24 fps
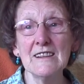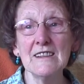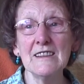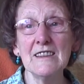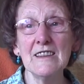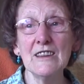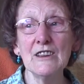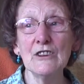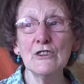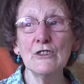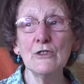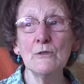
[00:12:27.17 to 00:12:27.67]

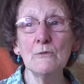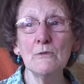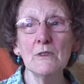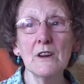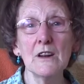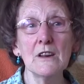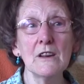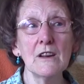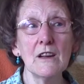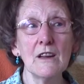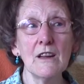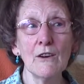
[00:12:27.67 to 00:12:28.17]
and there you
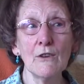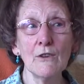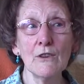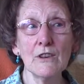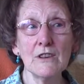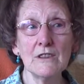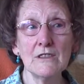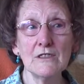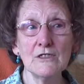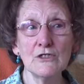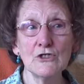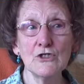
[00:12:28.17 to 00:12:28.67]
were,
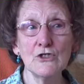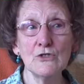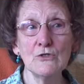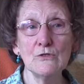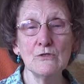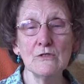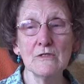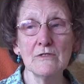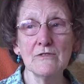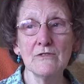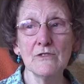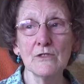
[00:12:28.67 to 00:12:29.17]
all in this
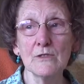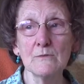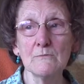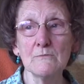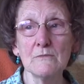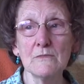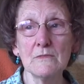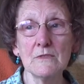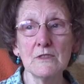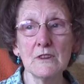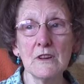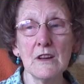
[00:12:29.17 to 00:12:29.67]

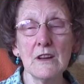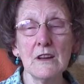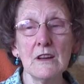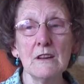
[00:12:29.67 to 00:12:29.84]
uniform.